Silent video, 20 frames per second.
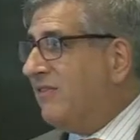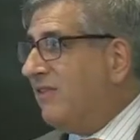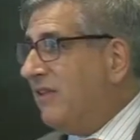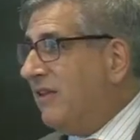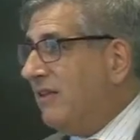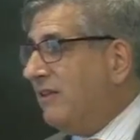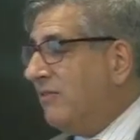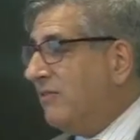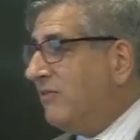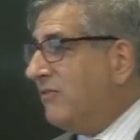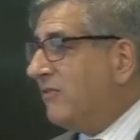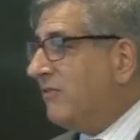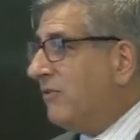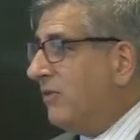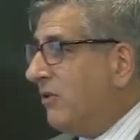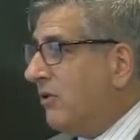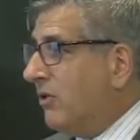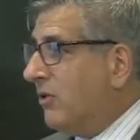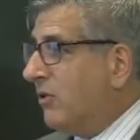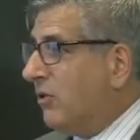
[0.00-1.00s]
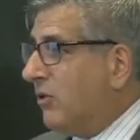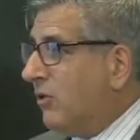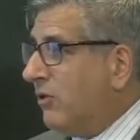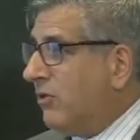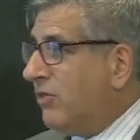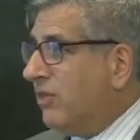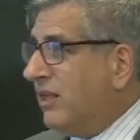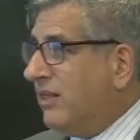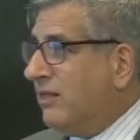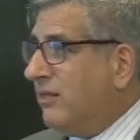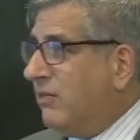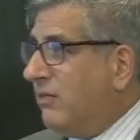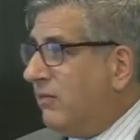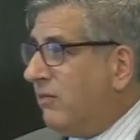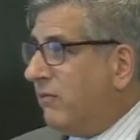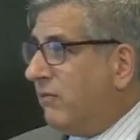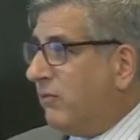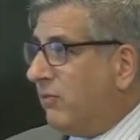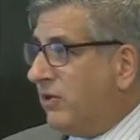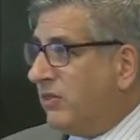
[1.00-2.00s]
is then
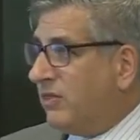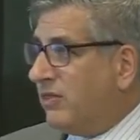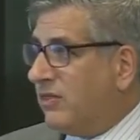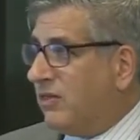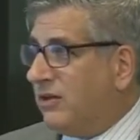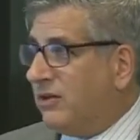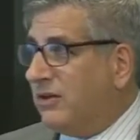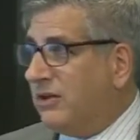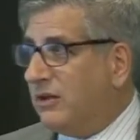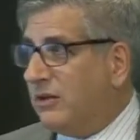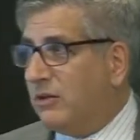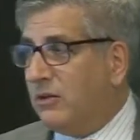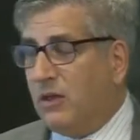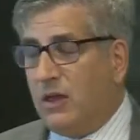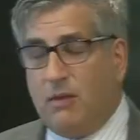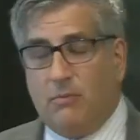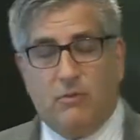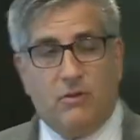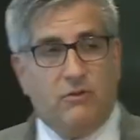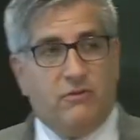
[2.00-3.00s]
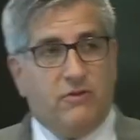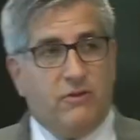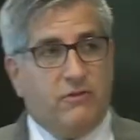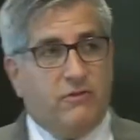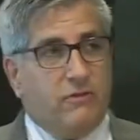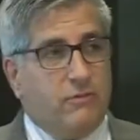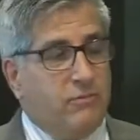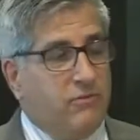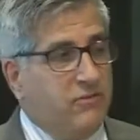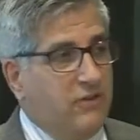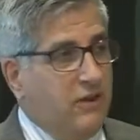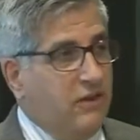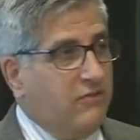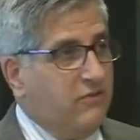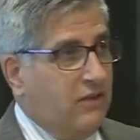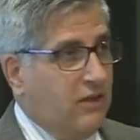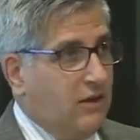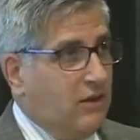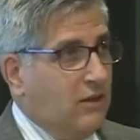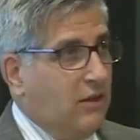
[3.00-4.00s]
what the immune system sees
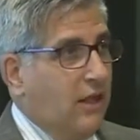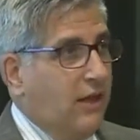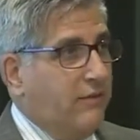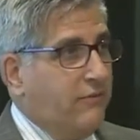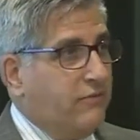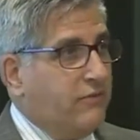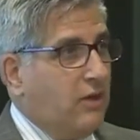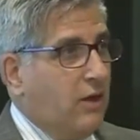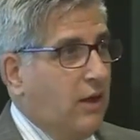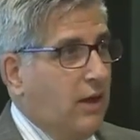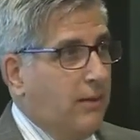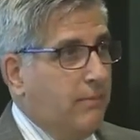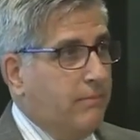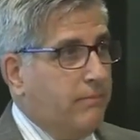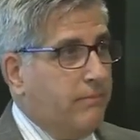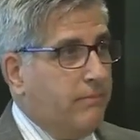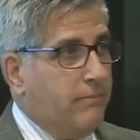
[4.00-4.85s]
in a lifetime.